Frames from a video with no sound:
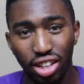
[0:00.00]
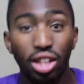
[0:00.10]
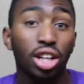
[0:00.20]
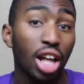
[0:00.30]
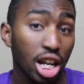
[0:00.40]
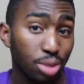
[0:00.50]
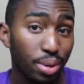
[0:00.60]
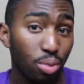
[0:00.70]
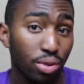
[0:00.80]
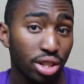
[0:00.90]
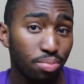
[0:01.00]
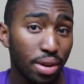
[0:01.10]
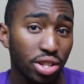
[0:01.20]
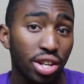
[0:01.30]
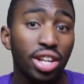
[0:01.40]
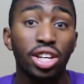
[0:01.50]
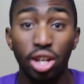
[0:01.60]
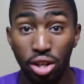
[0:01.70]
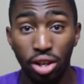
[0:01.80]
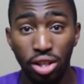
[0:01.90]
The clock speed, which is measured in
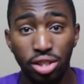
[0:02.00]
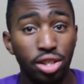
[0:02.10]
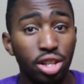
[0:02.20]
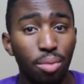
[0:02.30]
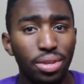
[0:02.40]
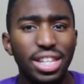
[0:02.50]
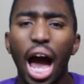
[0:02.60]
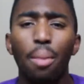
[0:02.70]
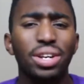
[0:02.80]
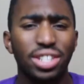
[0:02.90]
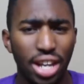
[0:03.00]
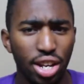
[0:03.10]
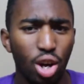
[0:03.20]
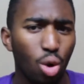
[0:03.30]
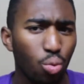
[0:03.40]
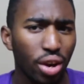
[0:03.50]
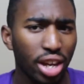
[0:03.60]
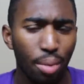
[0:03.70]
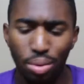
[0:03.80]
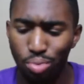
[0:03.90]
gigahertz, determines how much data or
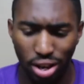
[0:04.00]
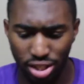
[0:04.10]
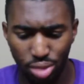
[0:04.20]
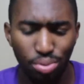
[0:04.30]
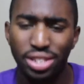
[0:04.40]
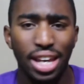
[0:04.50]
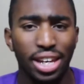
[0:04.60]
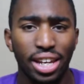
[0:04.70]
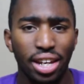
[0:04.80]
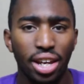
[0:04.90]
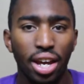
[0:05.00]
work can be processed per second.